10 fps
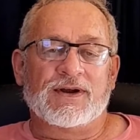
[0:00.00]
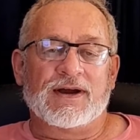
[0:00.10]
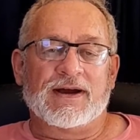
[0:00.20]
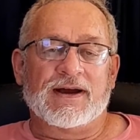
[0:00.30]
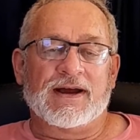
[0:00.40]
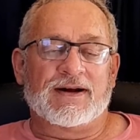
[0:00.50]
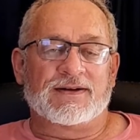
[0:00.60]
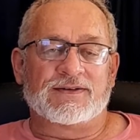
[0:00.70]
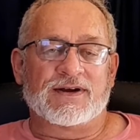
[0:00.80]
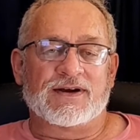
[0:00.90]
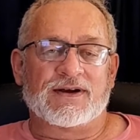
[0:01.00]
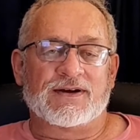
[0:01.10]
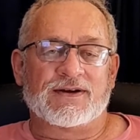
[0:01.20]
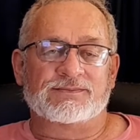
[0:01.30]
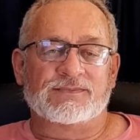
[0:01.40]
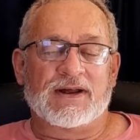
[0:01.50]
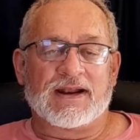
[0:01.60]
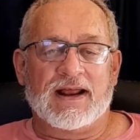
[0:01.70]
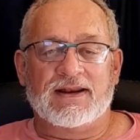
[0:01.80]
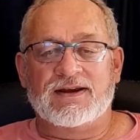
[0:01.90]
held a
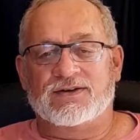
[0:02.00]
rally